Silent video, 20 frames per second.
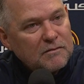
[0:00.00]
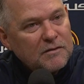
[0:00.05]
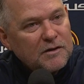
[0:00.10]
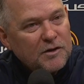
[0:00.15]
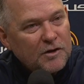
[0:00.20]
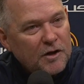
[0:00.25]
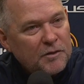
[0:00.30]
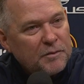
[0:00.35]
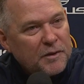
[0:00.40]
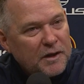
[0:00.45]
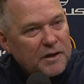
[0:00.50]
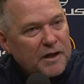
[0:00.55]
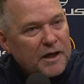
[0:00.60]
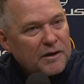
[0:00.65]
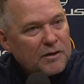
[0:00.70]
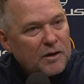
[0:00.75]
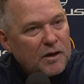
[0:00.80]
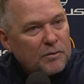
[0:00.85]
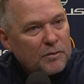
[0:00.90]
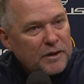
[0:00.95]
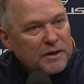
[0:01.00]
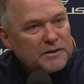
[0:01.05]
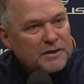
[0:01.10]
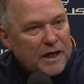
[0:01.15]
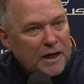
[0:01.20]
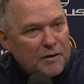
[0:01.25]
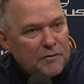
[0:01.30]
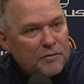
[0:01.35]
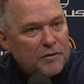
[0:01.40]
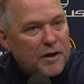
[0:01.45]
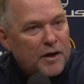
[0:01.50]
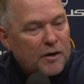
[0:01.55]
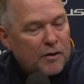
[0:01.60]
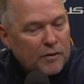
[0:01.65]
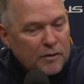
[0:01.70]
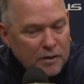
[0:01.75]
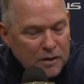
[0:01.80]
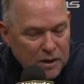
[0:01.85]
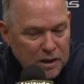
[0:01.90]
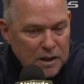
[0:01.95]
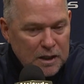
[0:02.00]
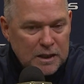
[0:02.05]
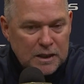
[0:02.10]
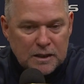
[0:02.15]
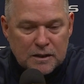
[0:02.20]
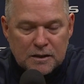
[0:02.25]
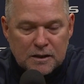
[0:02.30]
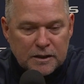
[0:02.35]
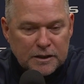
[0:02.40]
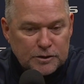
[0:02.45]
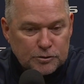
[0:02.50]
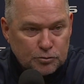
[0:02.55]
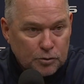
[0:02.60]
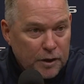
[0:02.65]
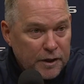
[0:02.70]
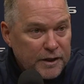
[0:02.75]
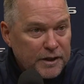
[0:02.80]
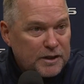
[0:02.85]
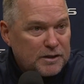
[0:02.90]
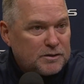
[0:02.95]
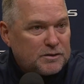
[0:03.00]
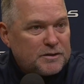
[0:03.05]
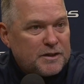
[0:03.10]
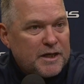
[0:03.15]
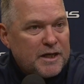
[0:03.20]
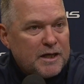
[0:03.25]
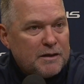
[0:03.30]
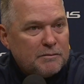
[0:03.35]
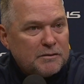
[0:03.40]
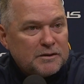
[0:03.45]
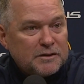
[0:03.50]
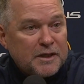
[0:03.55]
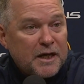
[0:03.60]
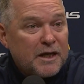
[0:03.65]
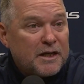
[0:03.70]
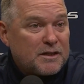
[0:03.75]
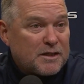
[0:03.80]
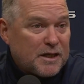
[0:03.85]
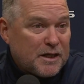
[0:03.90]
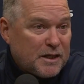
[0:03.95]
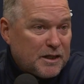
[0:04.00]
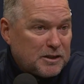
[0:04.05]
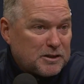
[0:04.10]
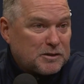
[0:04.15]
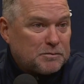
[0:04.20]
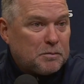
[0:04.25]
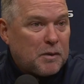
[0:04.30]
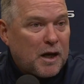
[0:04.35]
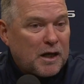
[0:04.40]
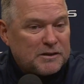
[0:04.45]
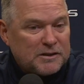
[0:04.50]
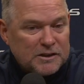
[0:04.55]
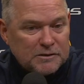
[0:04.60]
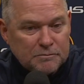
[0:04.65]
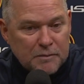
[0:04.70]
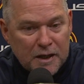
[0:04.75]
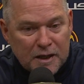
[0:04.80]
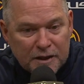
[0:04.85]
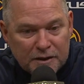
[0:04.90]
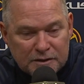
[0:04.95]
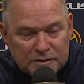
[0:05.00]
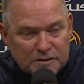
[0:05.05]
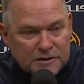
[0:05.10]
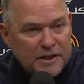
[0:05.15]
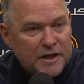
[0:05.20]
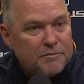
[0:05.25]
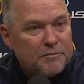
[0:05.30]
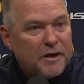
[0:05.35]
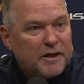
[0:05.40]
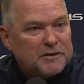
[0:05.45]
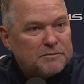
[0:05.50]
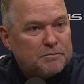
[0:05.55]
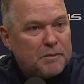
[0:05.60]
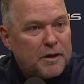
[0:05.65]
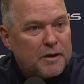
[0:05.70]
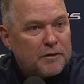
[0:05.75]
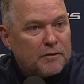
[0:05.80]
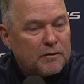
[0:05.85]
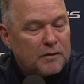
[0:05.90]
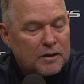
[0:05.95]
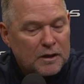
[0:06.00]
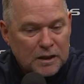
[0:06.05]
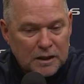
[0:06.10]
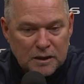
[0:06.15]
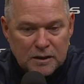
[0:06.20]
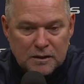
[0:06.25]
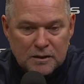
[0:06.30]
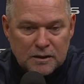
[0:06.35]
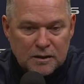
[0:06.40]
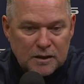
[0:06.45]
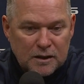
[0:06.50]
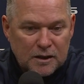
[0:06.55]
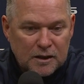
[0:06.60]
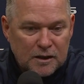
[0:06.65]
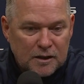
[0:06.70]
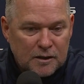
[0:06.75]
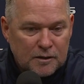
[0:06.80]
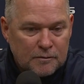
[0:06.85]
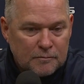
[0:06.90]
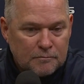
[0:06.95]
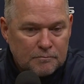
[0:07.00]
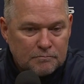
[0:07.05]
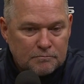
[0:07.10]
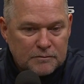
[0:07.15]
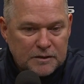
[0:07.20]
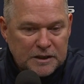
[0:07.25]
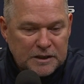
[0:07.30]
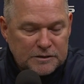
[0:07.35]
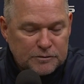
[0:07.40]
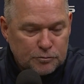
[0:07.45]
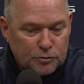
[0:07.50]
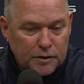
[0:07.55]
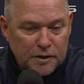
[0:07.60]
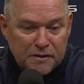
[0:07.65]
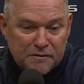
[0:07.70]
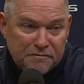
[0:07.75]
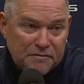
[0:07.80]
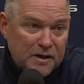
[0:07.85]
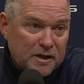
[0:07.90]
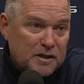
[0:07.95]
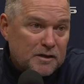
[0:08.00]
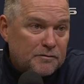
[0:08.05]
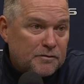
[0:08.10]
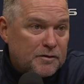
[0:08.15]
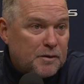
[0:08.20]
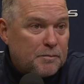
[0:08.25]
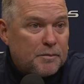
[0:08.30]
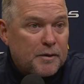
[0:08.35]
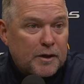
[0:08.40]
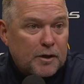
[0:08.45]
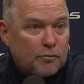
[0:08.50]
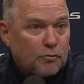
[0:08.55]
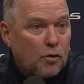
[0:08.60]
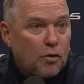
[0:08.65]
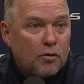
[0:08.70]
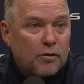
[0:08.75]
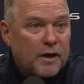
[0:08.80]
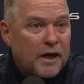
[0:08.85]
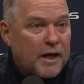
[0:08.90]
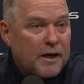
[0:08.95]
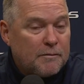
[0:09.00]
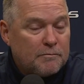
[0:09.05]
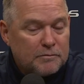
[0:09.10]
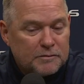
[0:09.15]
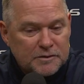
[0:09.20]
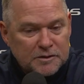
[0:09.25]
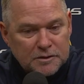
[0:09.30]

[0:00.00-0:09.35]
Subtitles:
You know what I mean? Like when he's out there, he's running his team, he's getting to his spots, he's making his teammates better. He's really effective in the pick and roll game.